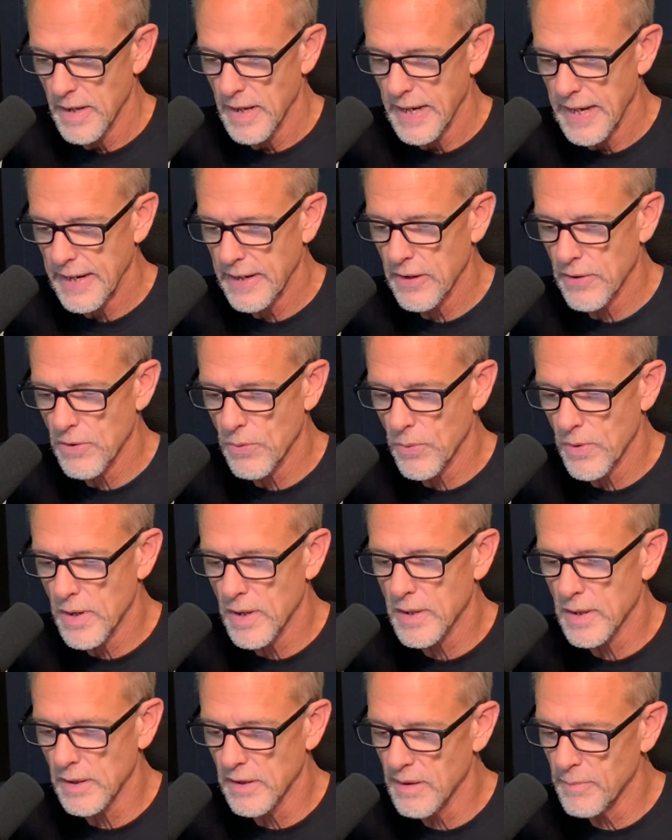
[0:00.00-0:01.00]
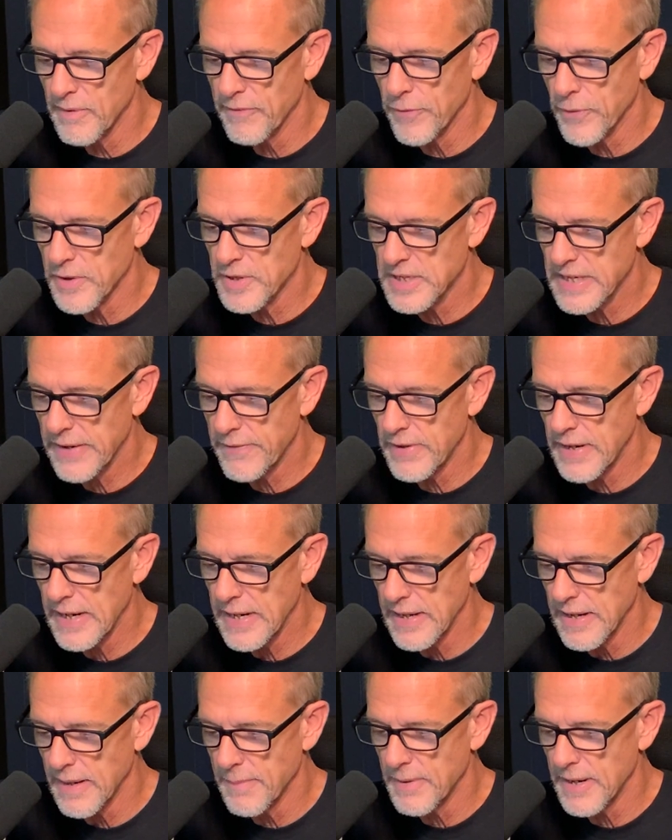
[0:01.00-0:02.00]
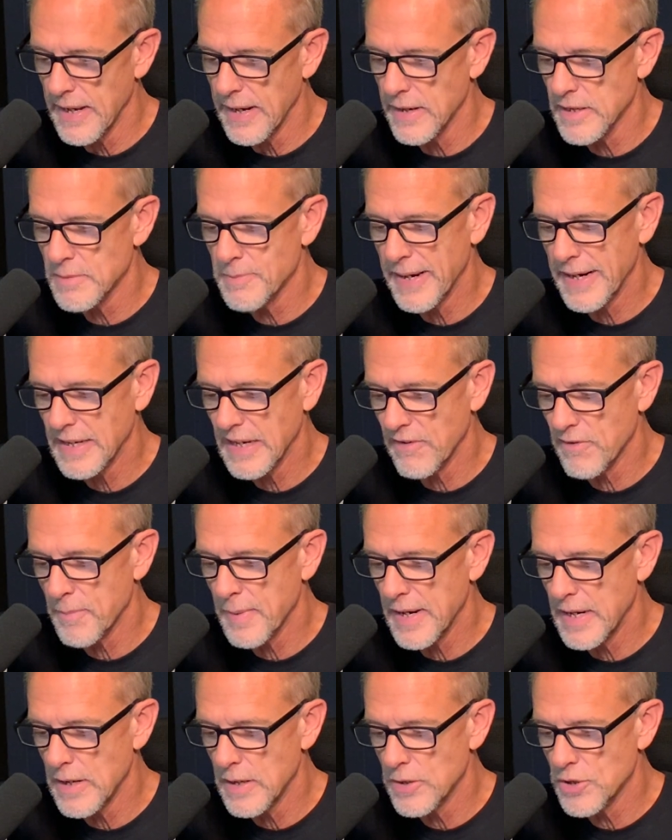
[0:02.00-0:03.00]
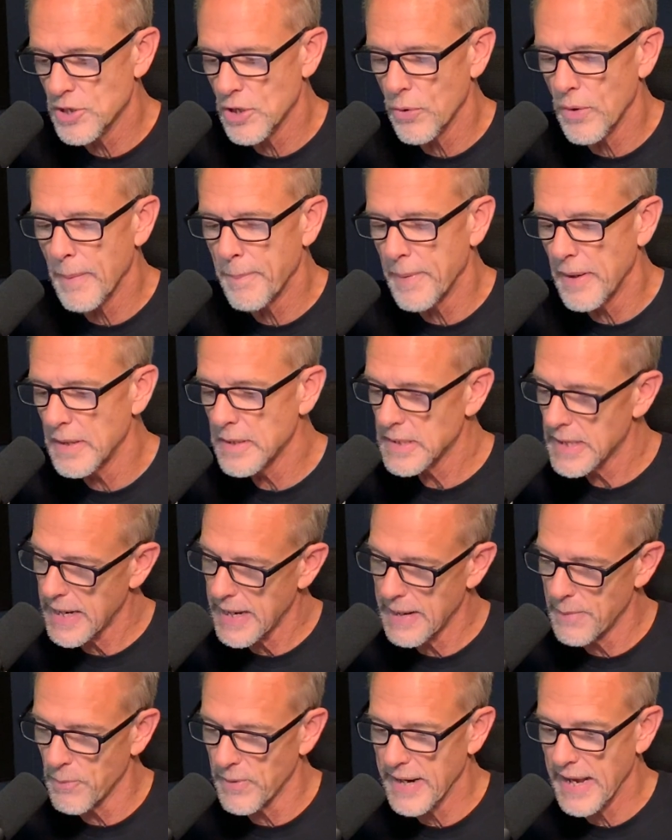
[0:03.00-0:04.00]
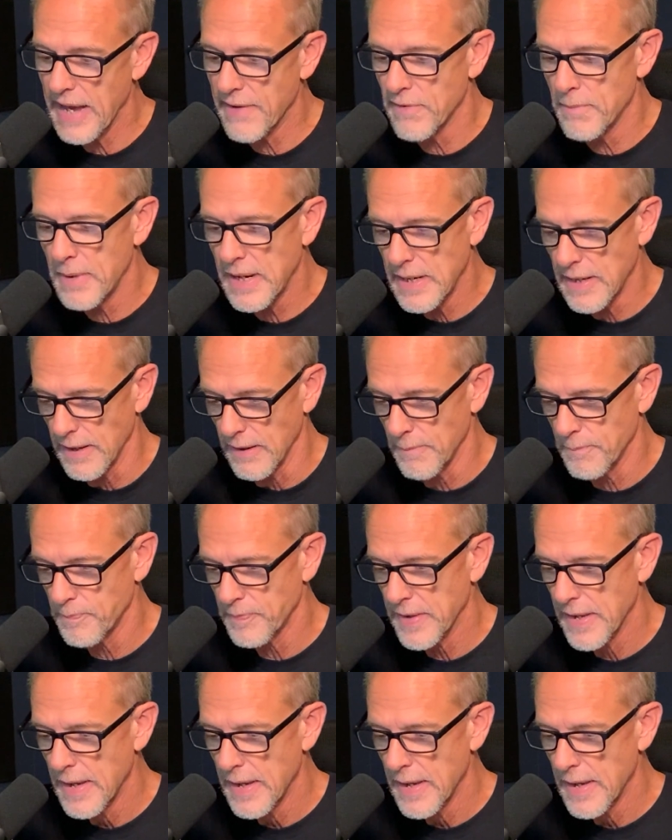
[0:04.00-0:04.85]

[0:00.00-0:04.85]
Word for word: I go to work a little before 7 a.m. and I expect everybody to show up on time when I have a meeting.